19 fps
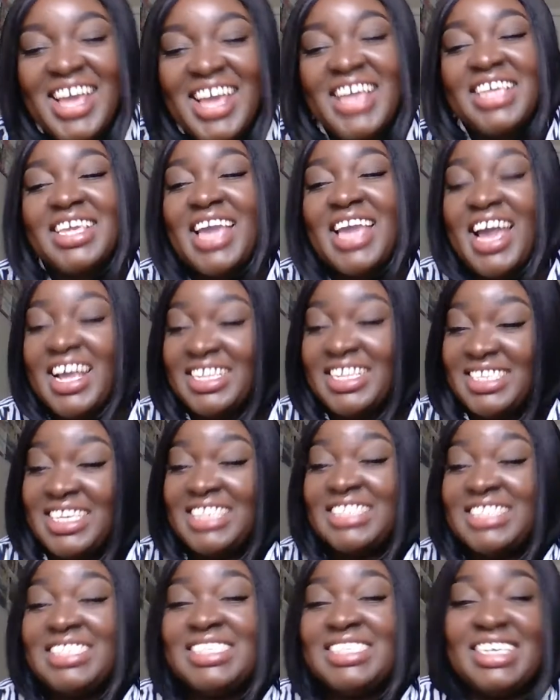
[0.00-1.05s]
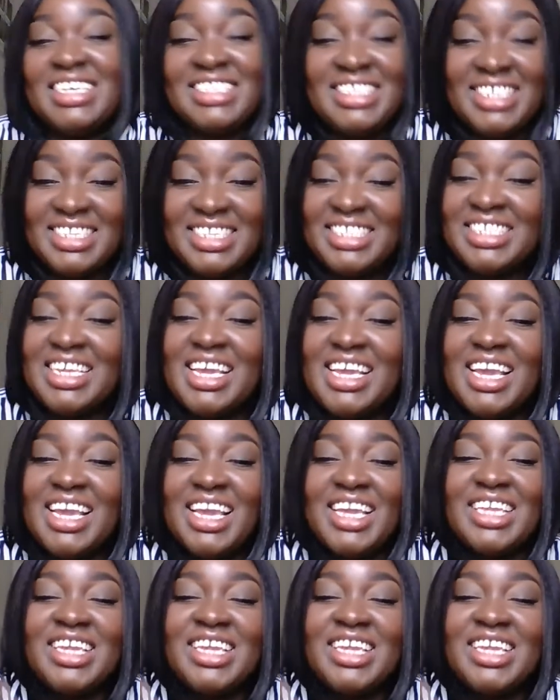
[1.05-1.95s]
yes, consistency.